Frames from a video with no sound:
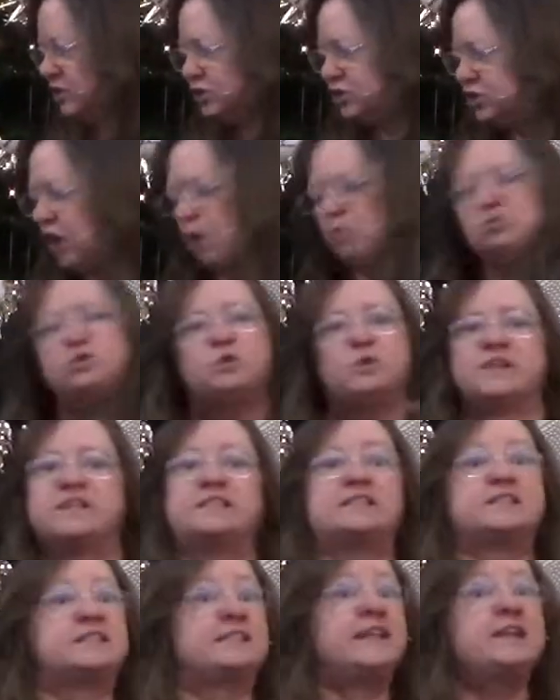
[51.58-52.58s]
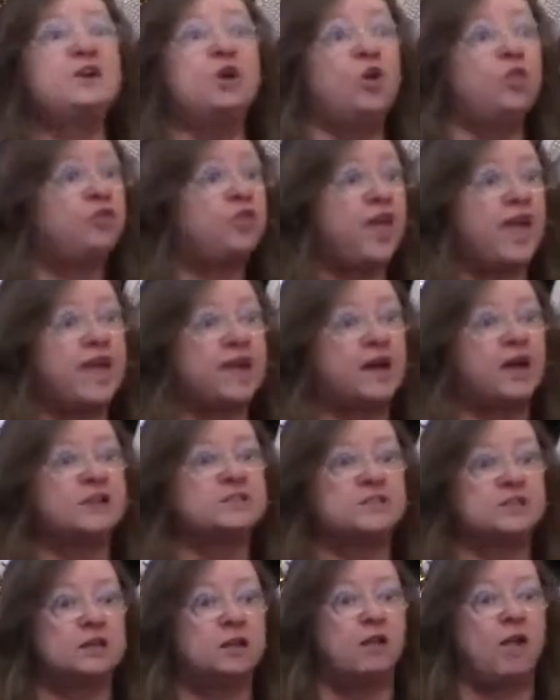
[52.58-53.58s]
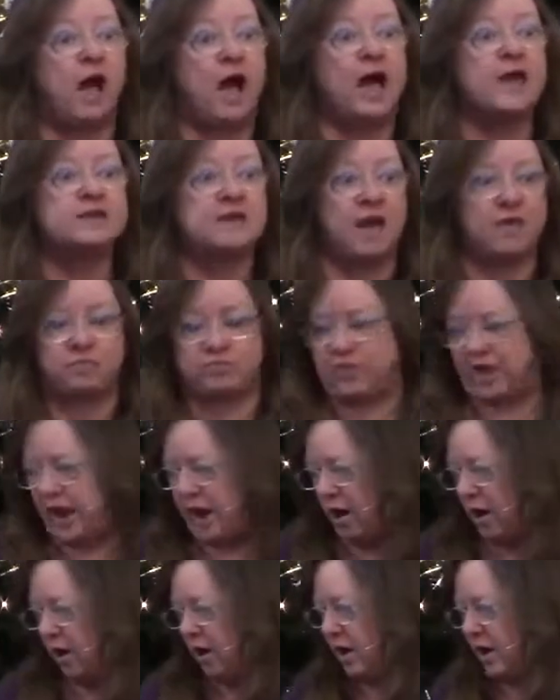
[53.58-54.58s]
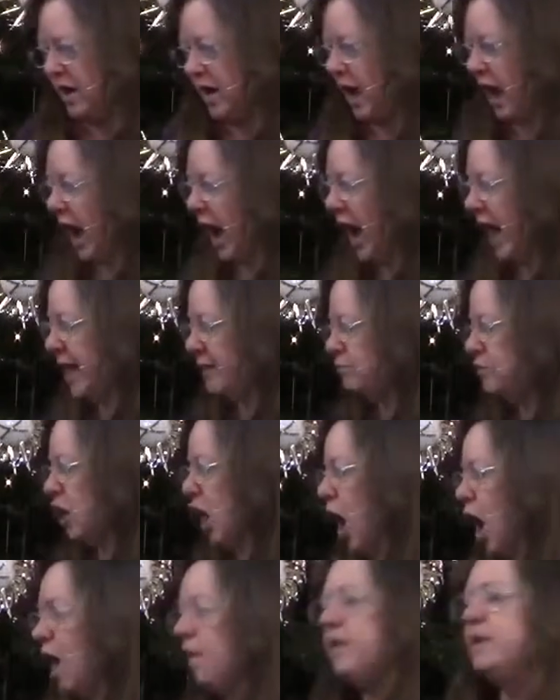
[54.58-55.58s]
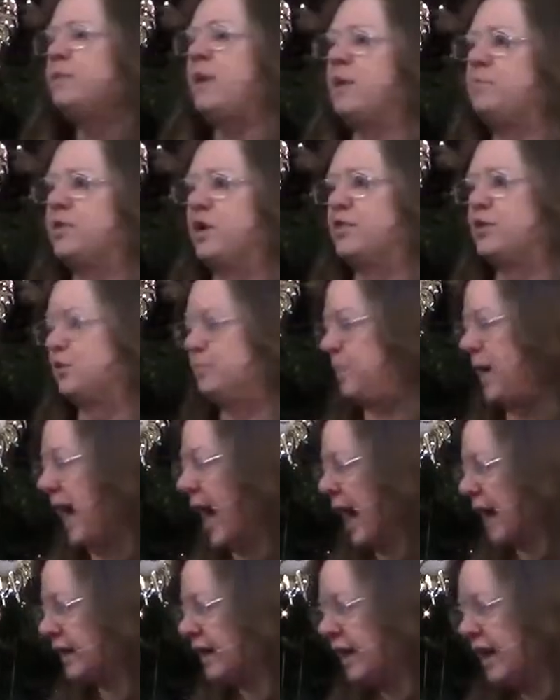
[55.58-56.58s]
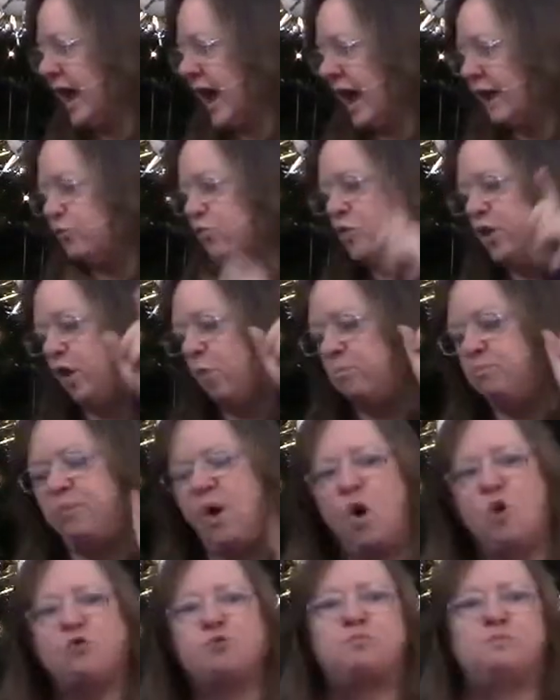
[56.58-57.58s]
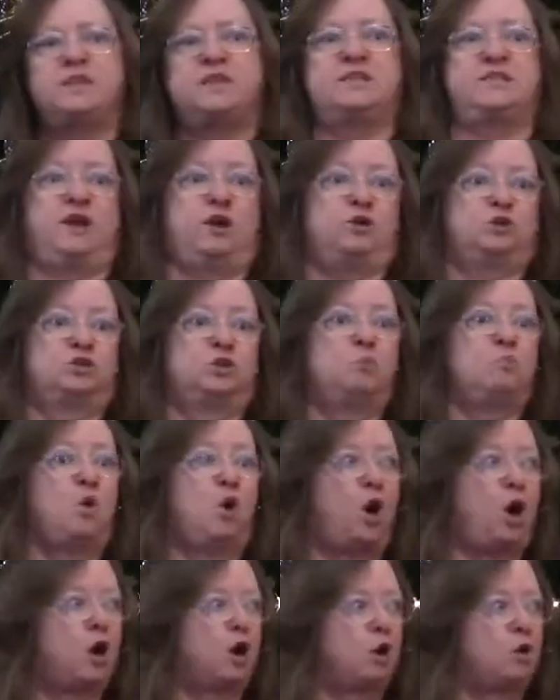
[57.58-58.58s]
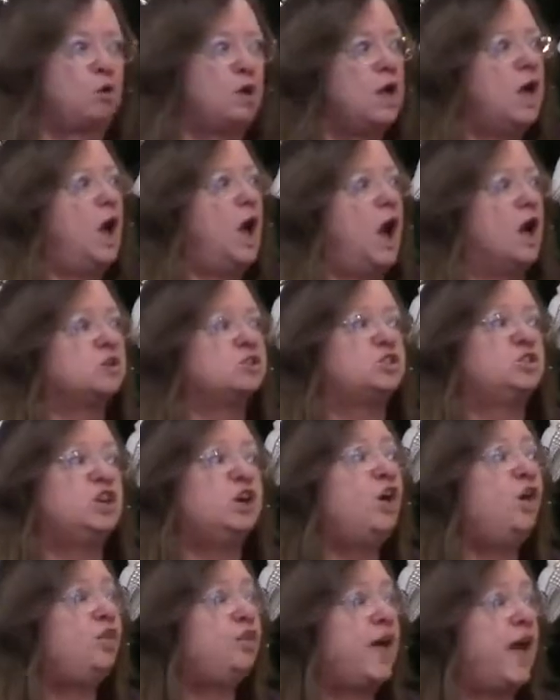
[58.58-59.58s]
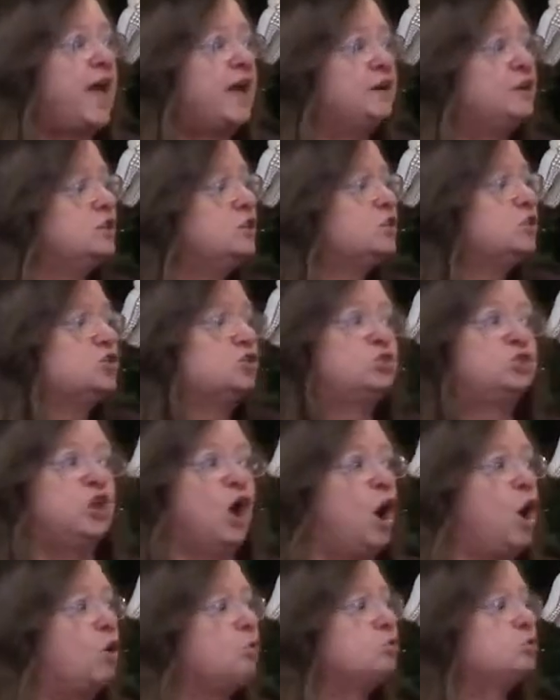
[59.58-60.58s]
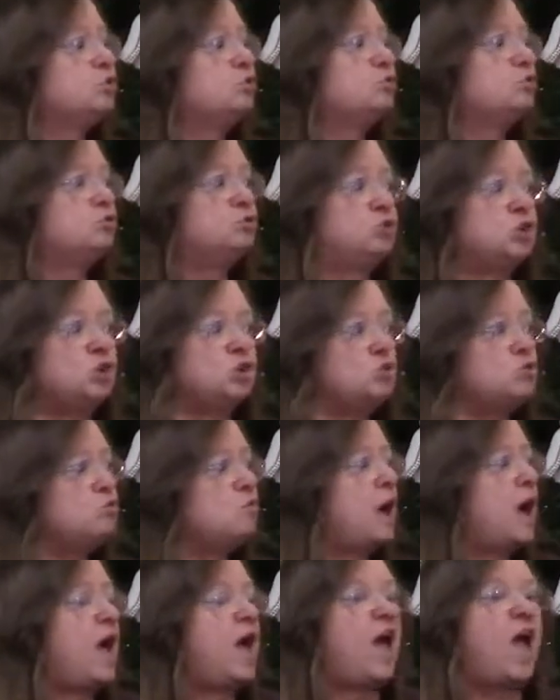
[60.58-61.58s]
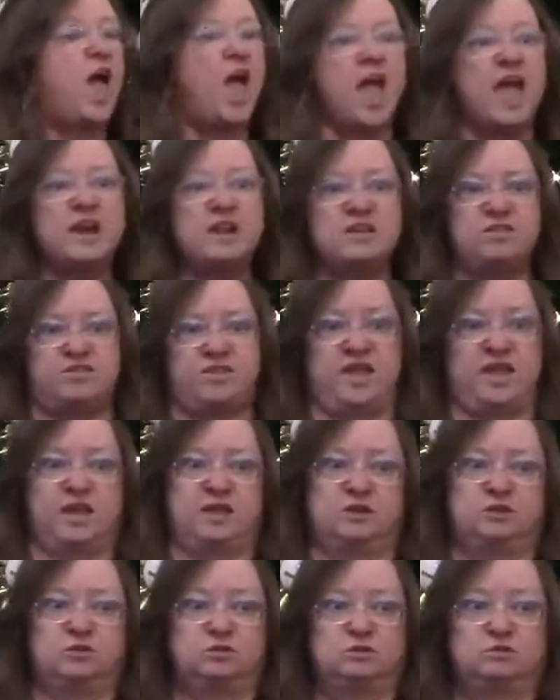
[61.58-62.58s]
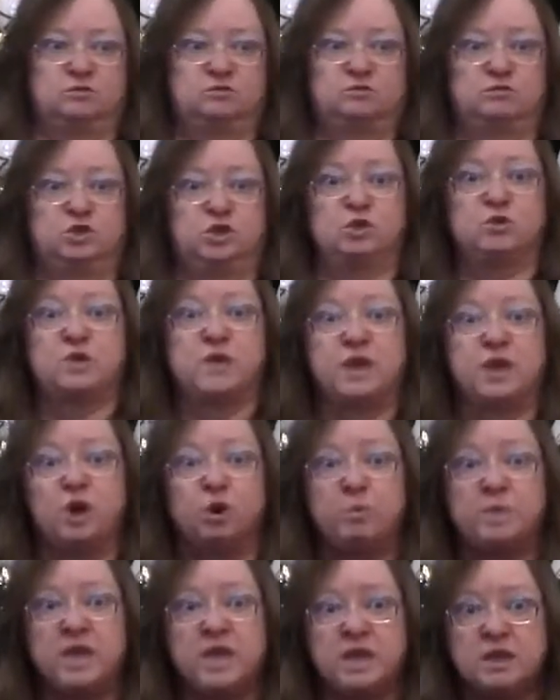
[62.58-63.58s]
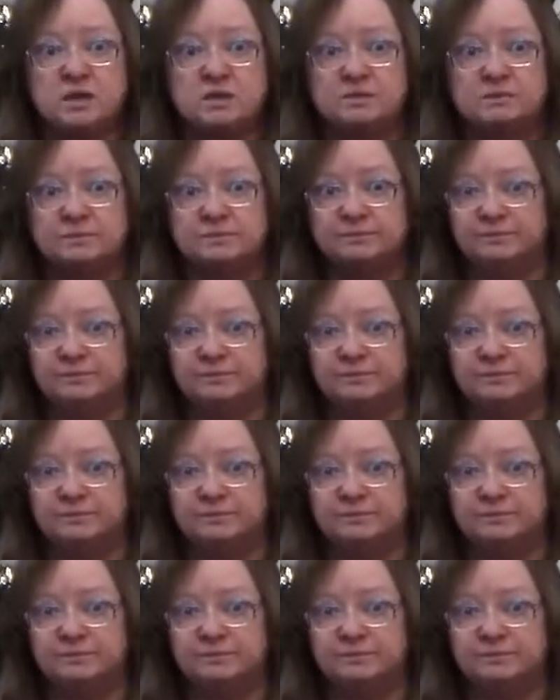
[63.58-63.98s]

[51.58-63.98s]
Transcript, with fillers: Don't do a single thing until I get there. I am calling my brother back, and we'll both be there tomorrow. Until then, don't do anything. Do you hear me?